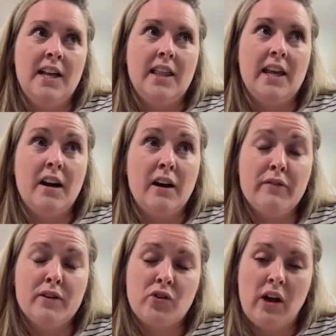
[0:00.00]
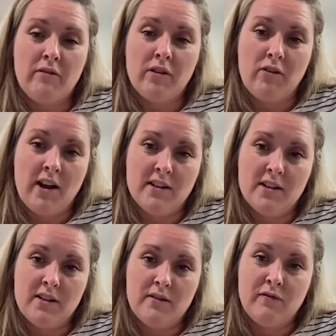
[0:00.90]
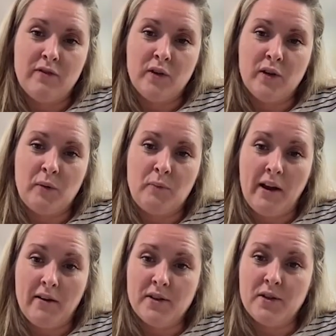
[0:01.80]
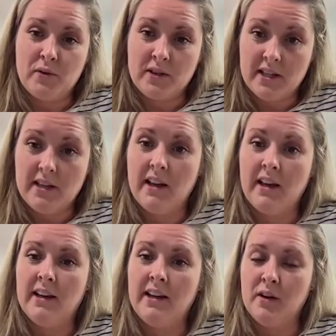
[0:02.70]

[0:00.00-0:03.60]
they offer travel grants for parents who are seeking,